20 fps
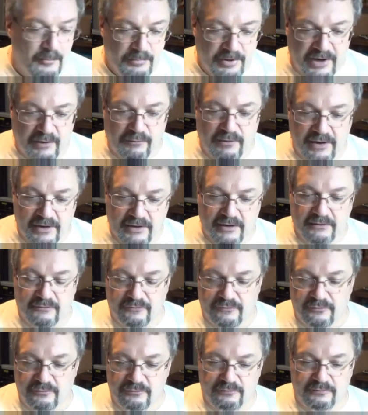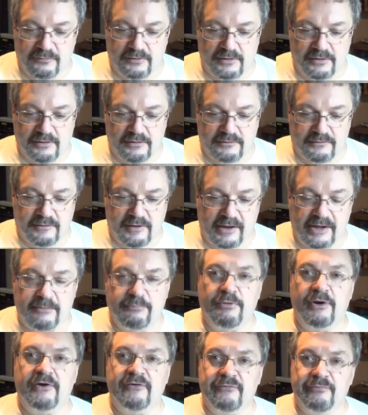But I wanted to take a
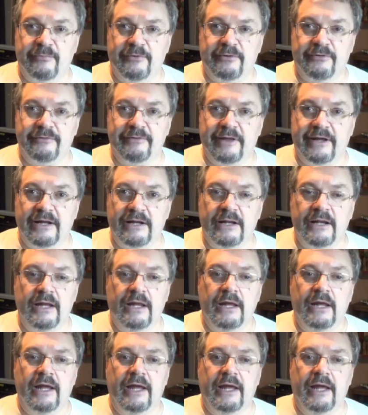break from all that